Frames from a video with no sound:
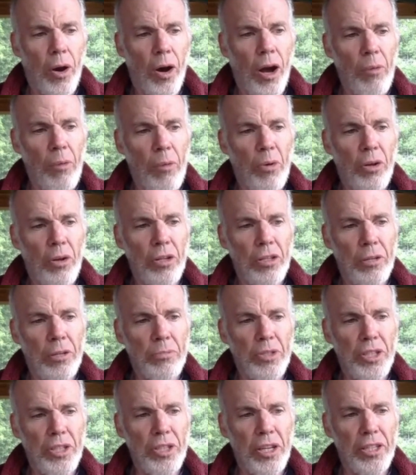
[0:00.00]
all
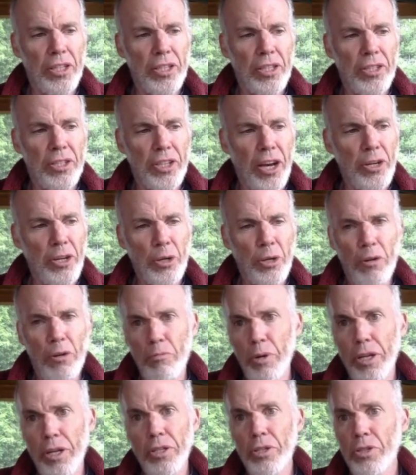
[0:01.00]
I'm saying is I know
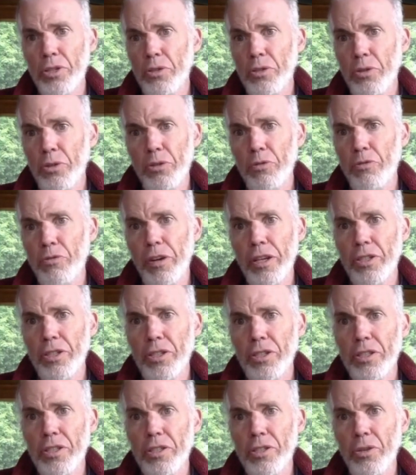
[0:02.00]
everybody at
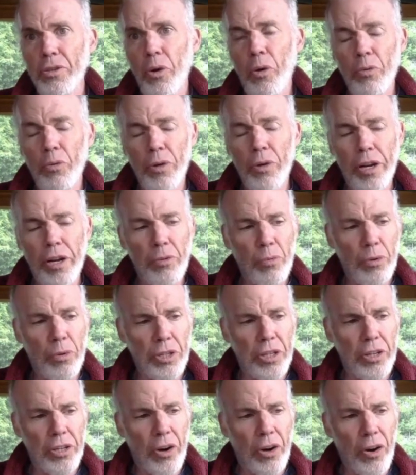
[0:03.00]
Solarfest is already
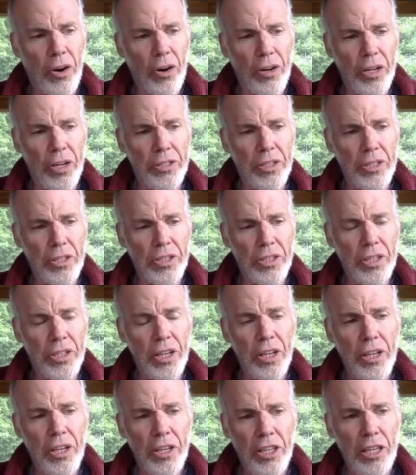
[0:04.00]
working hard on this.
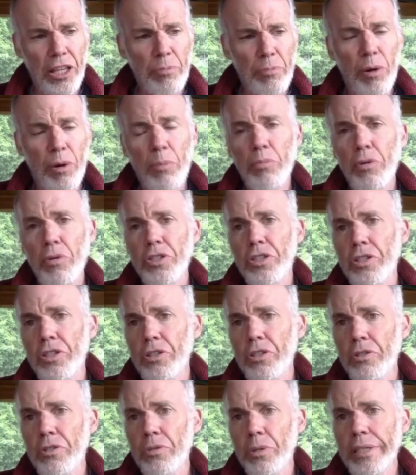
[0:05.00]
Keep up what you're
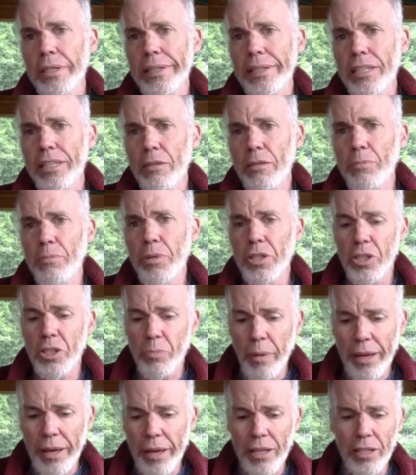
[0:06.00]
doing and keep
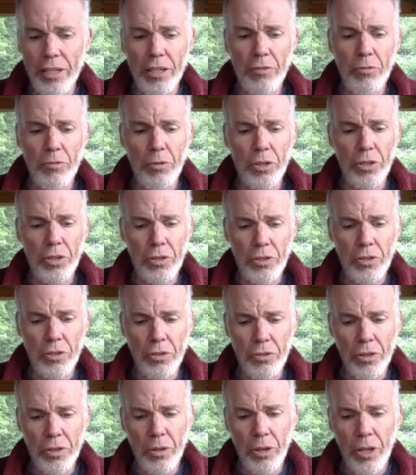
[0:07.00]
expanding what you're
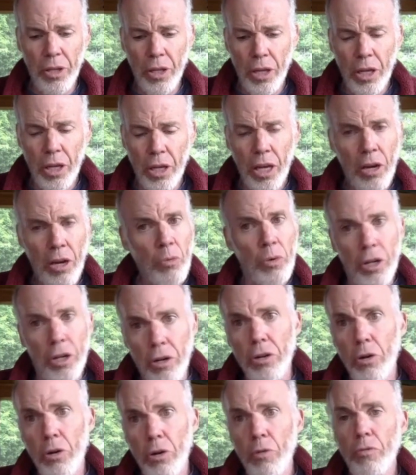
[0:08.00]
doing. We
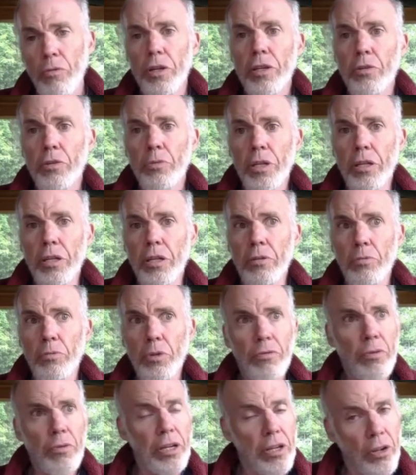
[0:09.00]
don't know if we're going to win.
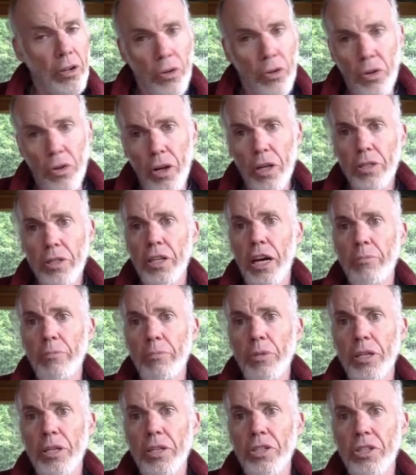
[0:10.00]
We've waited a long time
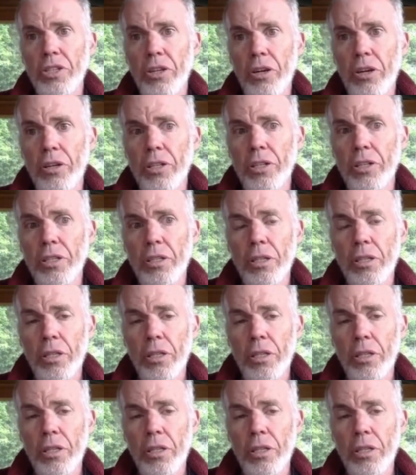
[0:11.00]
to get started.